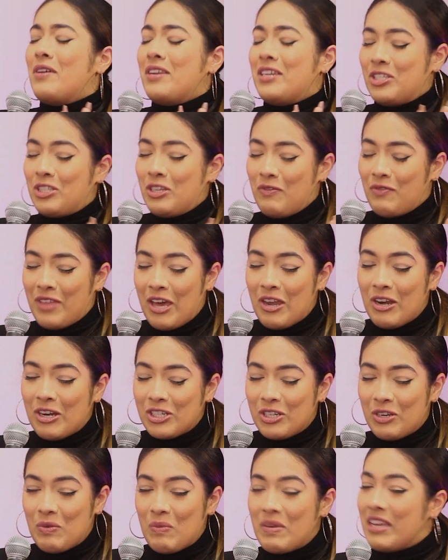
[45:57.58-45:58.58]
want to shift the
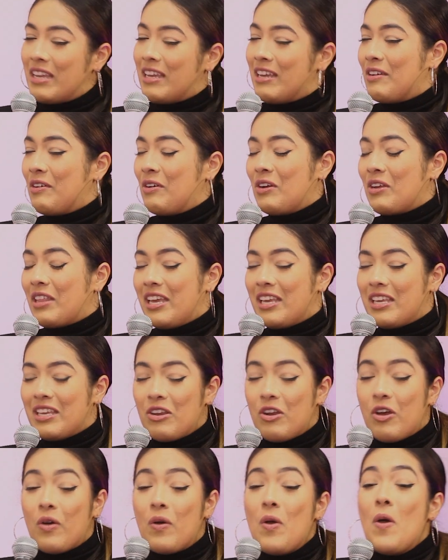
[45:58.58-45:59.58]
energy to me or, like,
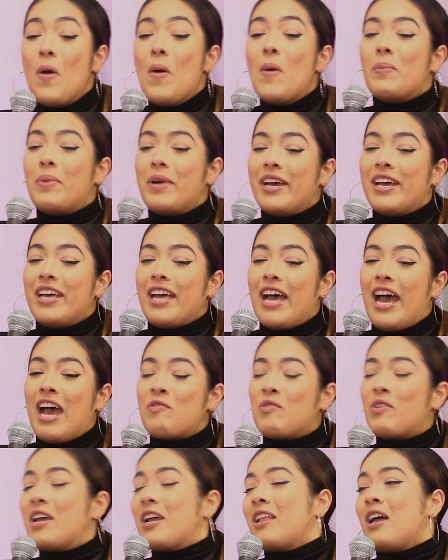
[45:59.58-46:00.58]
you know, but
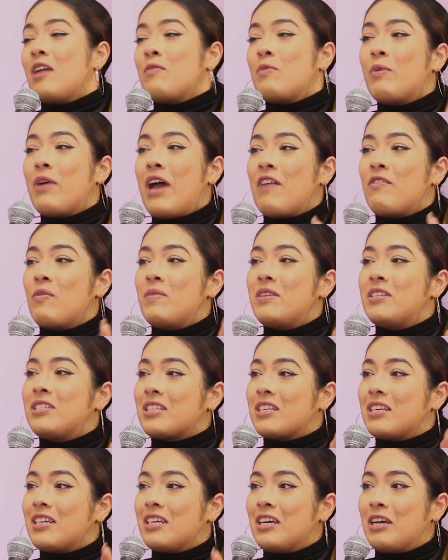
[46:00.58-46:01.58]
I feel like a lot of people have a
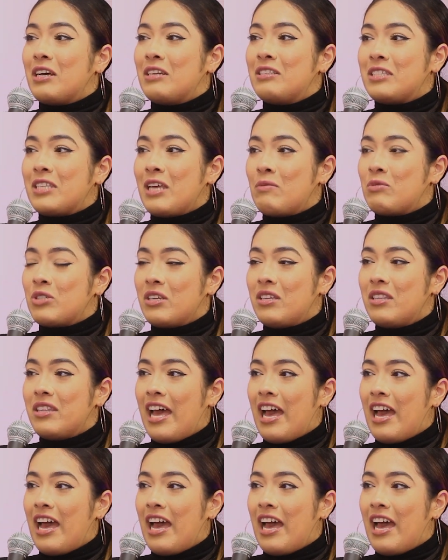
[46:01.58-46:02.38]
misconception